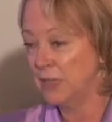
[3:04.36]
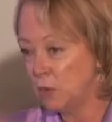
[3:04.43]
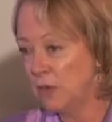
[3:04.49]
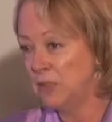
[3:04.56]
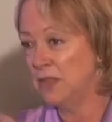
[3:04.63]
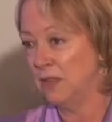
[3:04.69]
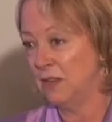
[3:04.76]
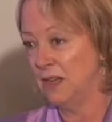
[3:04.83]

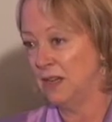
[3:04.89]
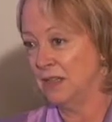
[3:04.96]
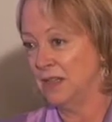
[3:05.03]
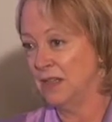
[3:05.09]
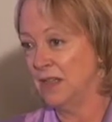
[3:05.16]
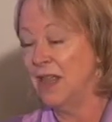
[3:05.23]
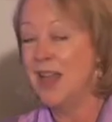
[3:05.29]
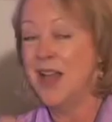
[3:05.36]

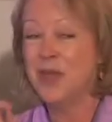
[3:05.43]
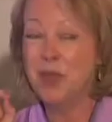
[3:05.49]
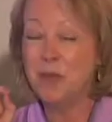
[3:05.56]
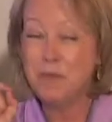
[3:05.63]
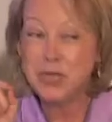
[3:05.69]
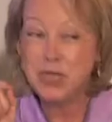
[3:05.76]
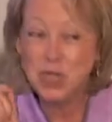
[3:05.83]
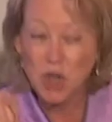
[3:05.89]
2030. The
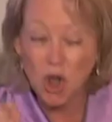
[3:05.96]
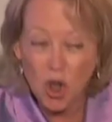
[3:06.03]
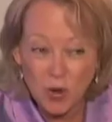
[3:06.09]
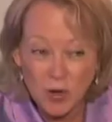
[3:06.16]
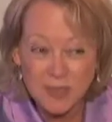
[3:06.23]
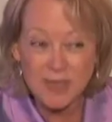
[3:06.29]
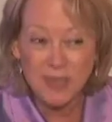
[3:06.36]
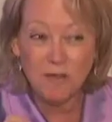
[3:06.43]

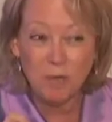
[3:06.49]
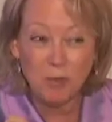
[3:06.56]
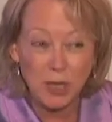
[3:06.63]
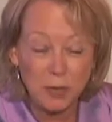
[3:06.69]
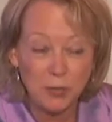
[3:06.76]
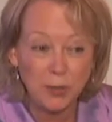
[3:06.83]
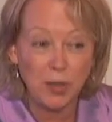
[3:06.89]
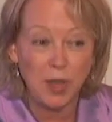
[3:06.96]
majority of
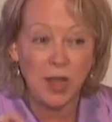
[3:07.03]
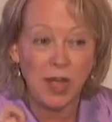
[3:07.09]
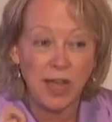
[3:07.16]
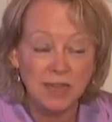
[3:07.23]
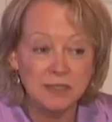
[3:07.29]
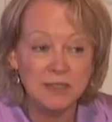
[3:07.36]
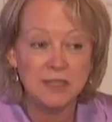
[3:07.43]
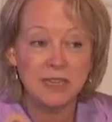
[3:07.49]
people are
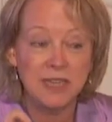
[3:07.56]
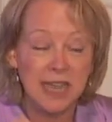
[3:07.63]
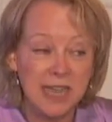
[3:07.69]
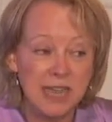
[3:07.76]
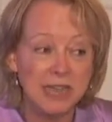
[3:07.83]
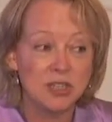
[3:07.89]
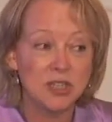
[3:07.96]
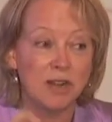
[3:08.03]
under the
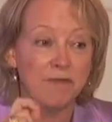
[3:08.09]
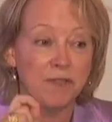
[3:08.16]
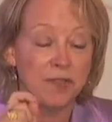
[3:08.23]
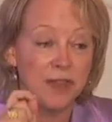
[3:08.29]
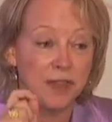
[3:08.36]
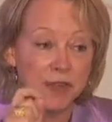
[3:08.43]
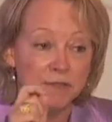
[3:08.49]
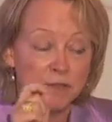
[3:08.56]
age
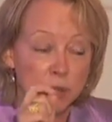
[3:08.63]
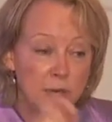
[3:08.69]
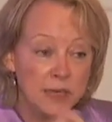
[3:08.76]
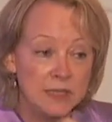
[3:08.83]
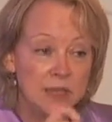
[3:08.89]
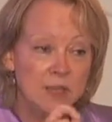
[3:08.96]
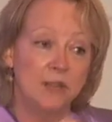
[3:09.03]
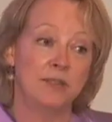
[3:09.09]
of
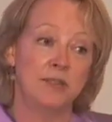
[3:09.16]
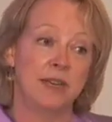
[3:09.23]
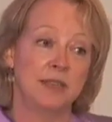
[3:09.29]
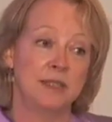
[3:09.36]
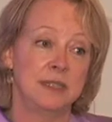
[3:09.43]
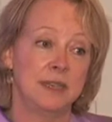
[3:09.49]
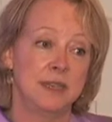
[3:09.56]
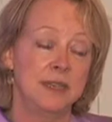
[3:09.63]
20 or
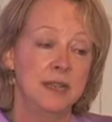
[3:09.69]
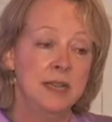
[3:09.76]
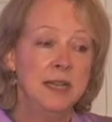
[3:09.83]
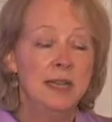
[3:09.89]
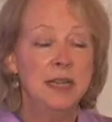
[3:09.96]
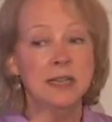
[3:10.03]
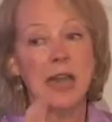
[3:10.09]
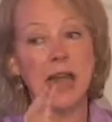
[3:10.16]
30.
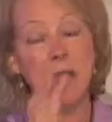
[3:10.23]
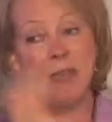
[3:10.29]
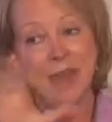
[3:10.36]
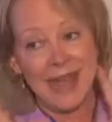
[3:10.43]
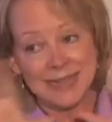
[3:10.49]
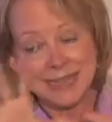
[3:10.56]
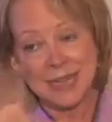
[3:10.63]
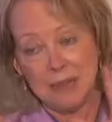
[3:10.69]
And
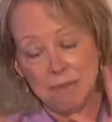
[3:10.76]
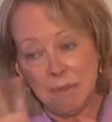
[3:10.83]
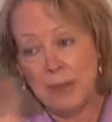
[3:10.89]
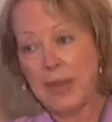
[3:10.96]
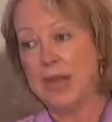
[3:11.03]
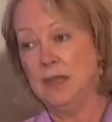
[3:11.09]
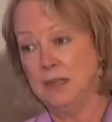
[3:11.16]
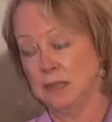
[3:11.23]
that
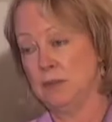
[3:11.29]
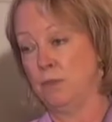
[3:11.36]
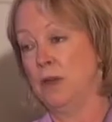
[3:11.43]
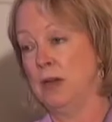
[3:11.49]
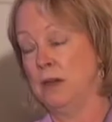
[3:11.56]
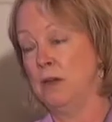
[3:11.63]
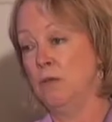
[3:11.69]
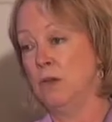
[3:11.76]
imbalance,
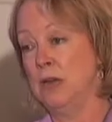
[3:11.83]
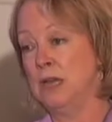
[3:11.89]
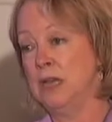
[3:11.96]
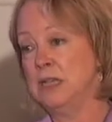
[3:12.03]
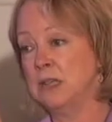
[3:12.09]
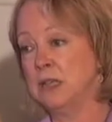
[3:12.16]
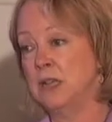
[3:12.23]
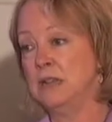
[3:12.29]
by the way,
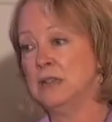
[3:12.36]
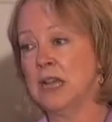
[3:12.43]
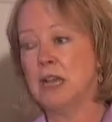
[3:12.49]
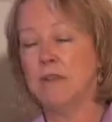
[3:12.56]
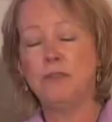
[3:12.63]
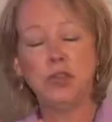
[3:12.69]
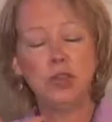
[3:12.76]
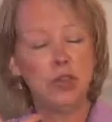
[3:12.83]
is going to
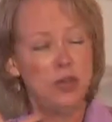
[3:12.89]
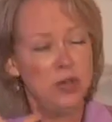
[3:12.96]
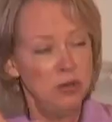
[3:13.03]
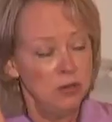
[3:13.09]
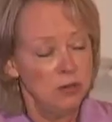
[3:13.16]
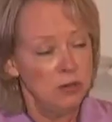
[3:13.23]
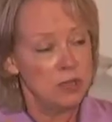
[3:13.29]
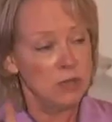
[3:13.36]
have
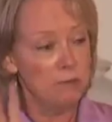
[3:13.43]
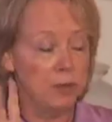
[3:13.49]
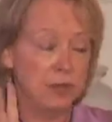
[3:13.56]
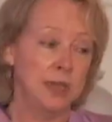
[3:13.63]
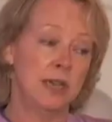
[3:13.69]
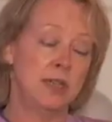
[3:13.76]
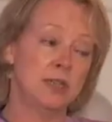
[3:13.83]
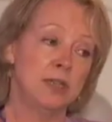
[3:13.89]
huge
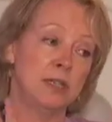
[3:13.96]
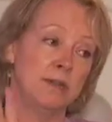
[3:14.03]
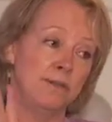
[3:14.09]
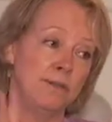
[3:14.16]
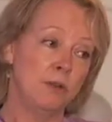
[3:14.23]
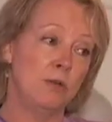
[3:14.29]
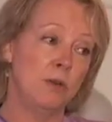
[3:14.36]
implications for the